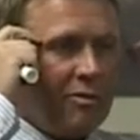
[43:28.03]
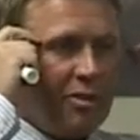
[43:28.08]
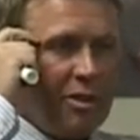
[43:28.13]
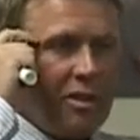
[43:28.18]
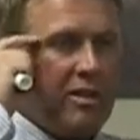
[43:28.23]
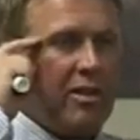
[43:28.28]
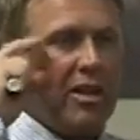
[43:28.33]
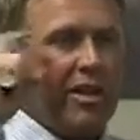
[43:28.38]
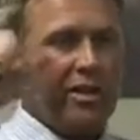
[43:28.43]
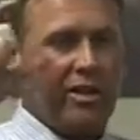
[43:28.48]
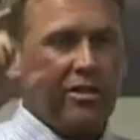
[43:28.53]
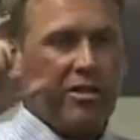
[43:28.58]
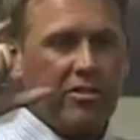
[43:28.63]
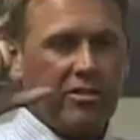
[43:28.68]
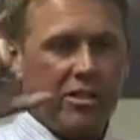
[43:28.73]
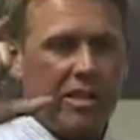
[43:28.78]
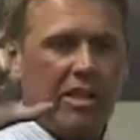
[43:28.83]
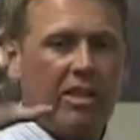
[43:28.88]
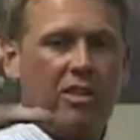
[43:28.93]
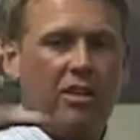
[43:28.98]
like you
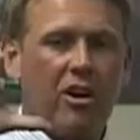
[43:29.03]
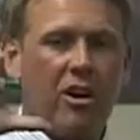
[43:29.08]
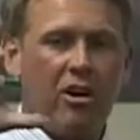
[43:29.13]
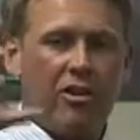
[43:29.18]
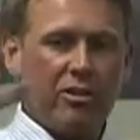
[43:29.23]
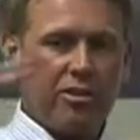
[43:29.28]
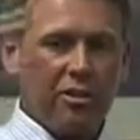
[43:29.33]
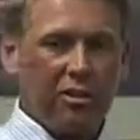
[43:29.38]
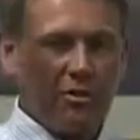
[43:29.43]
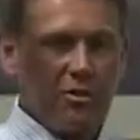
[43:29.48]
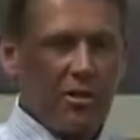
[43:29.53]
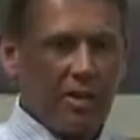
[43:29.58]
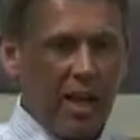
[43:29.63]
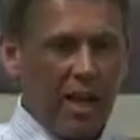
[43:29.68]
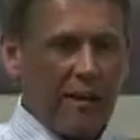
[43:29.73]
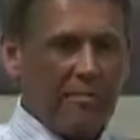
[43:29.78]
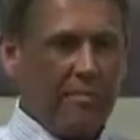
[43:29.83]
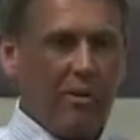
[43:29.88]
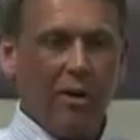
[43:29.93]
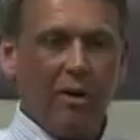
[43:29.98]
see the cartoon, the
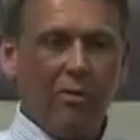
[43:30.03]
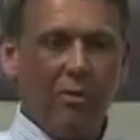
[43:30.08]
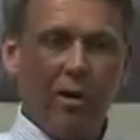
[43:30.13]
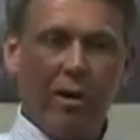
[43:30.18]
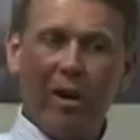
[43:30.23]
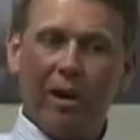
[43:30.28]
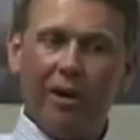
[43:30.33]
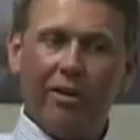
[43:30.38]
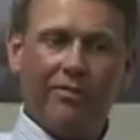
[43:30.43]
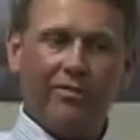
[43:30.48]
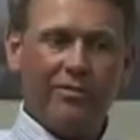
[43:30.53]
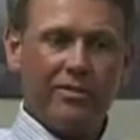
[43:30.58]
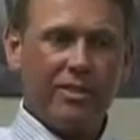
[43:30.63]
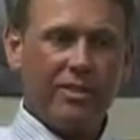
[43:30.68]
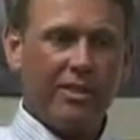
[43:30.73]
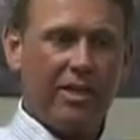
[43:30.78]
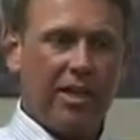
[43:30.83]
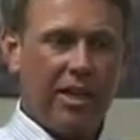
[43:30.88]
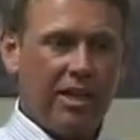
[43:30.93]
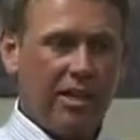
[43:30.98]
light bulb went off, the
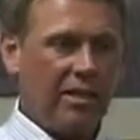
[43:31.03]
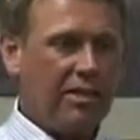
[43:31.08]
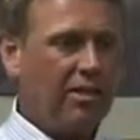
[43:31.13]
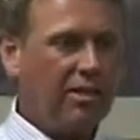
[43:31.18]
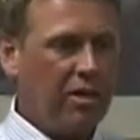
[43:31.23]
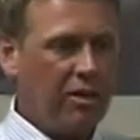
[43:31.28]
thing,